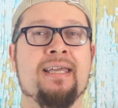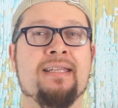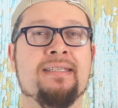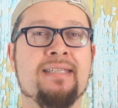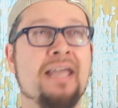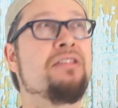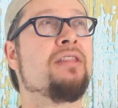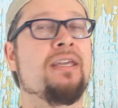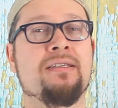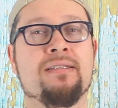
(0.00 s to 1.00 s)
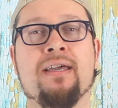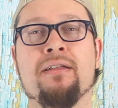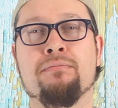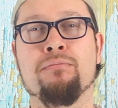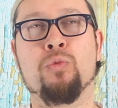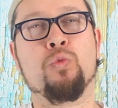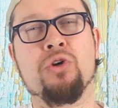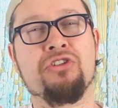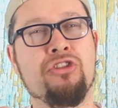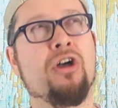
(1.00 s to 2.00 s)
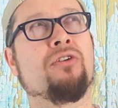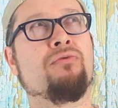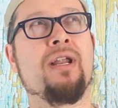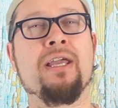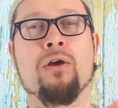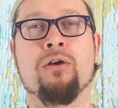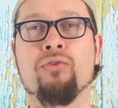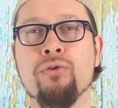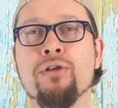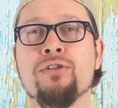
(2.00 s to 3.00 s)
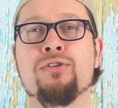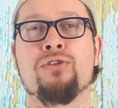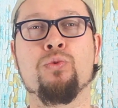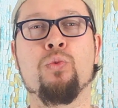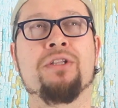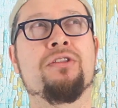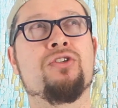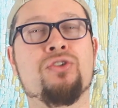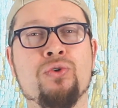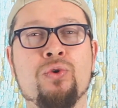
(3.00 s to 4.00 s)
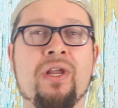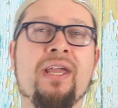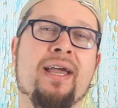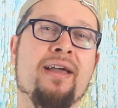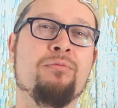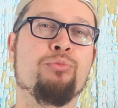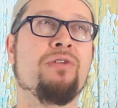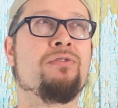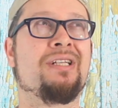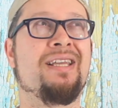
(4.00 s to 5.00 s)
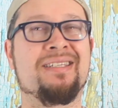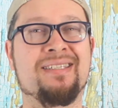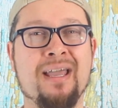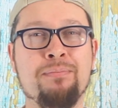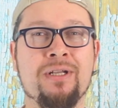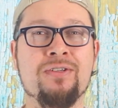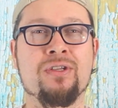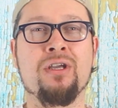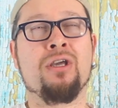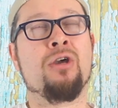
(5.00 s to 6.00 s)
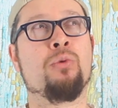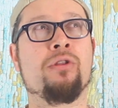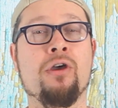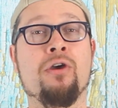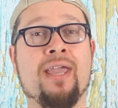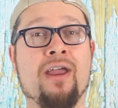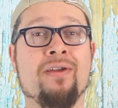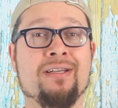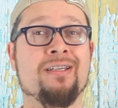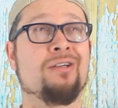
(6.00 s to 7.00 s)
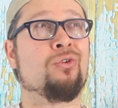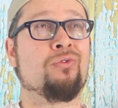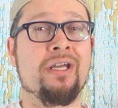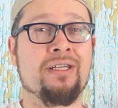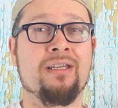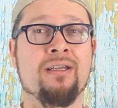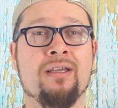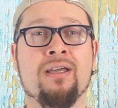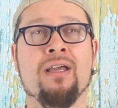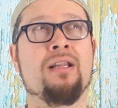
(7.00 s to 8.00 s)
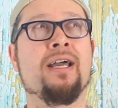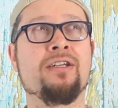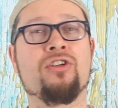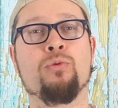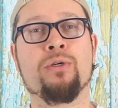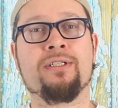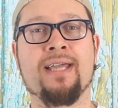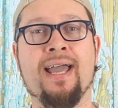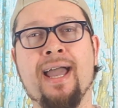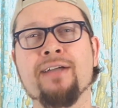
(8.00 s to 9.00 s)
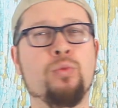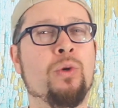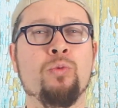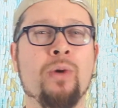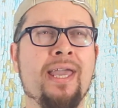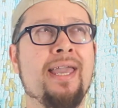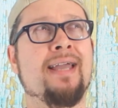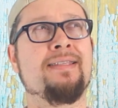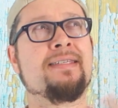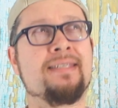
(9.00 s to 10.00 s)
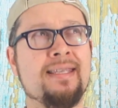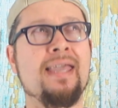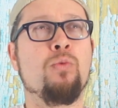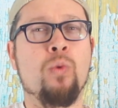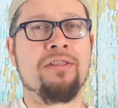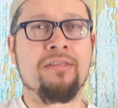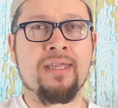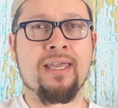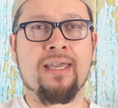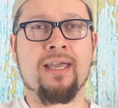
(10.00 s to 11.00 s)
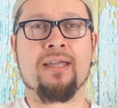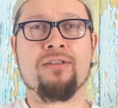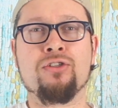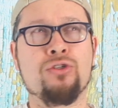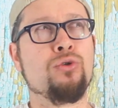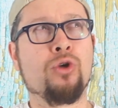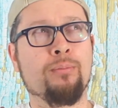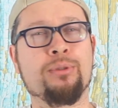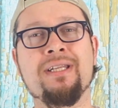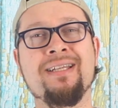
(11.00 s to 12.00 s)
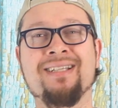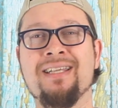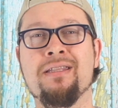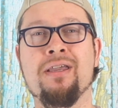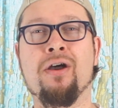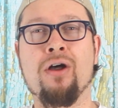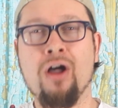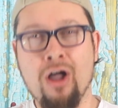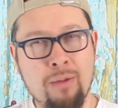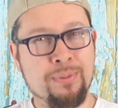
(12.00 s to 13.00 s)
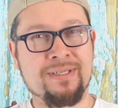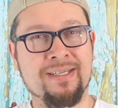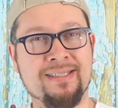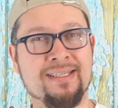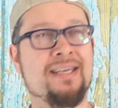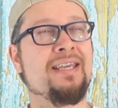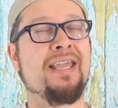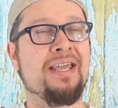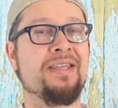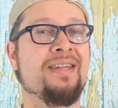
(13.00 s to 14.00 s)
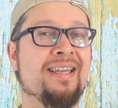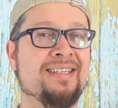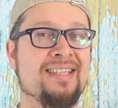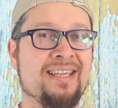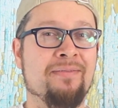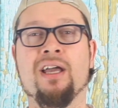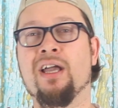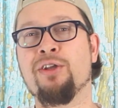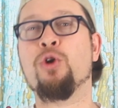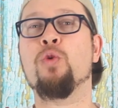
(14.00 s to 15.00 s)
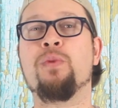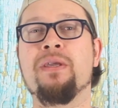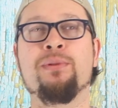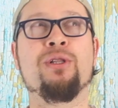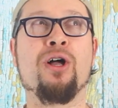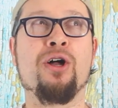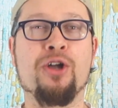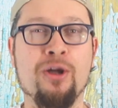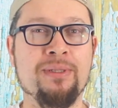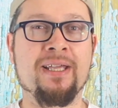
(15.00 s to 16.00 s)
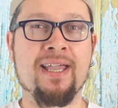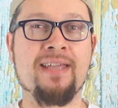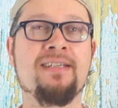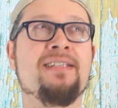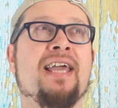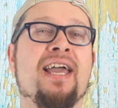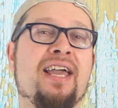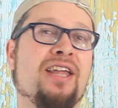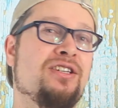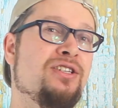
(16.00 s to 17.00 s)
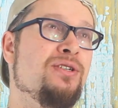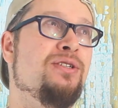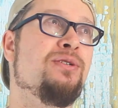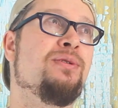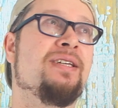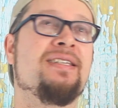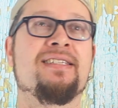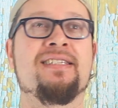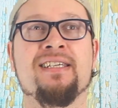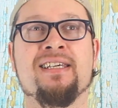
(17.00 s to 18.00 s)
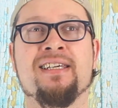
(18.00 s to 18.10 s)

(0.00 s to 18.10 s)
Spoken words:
and said things that was not really congruent to what the story had previously established with her character already. Like she would act one way and say one thing and do completely the opposite in the next thing. I know people are complicated and do this.